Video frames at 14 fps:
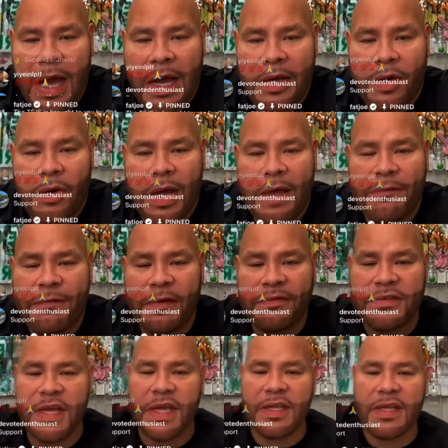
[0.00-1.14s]
I know
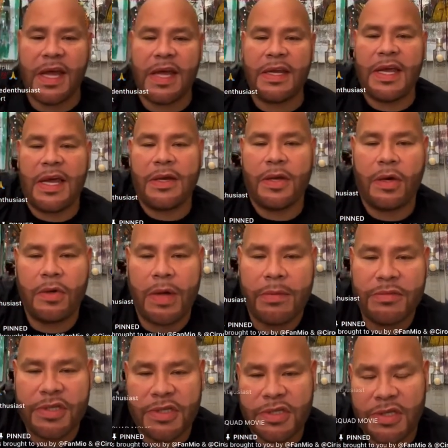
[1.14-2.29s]
8:15, Danny, I know.
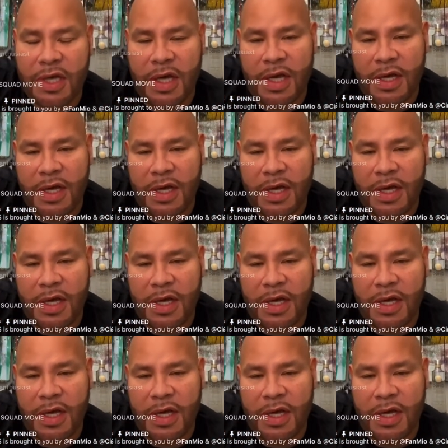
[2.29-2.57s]
I'm just